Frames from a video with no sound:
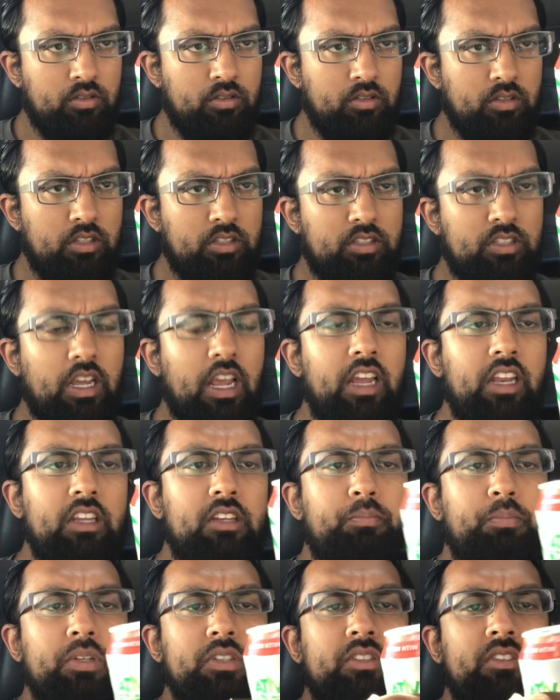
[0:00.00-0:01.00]
This 80
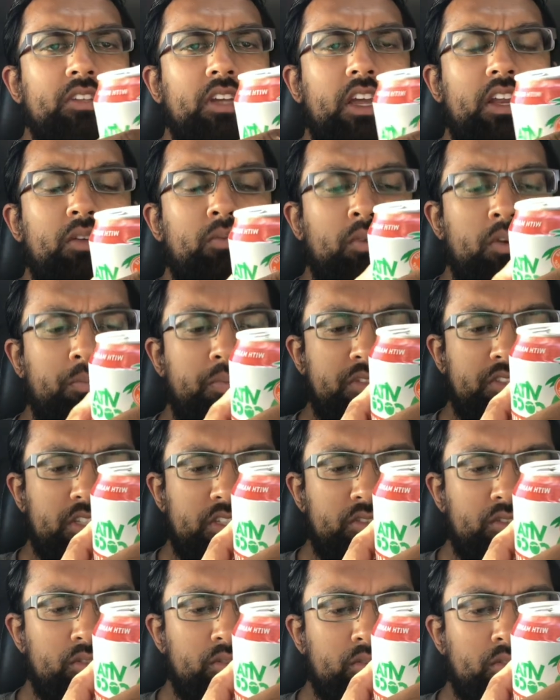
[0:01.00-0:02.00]

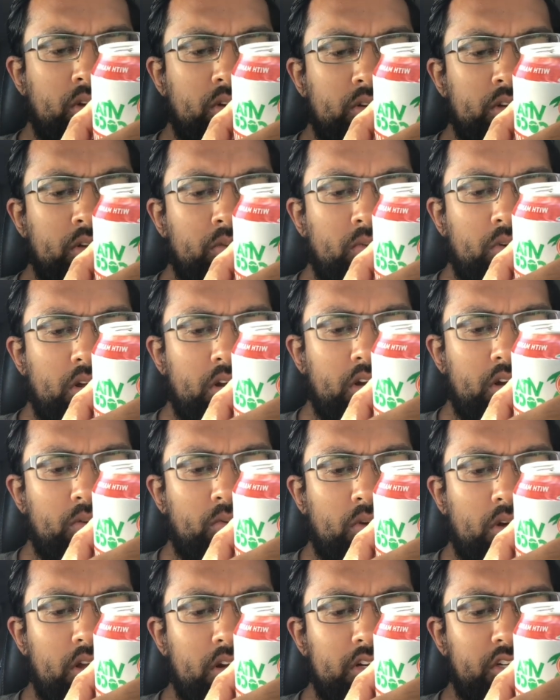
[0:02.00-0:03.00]
81% juice, coconut water,
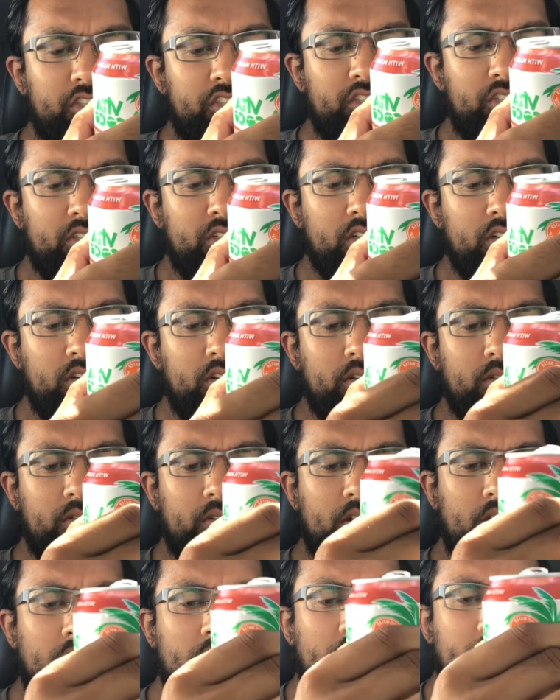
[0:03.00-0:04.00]
water, sugar,
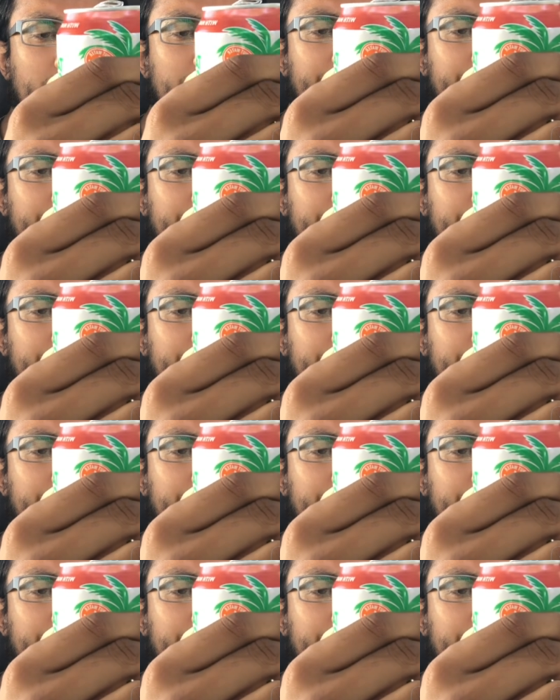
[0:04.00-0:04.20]
uh,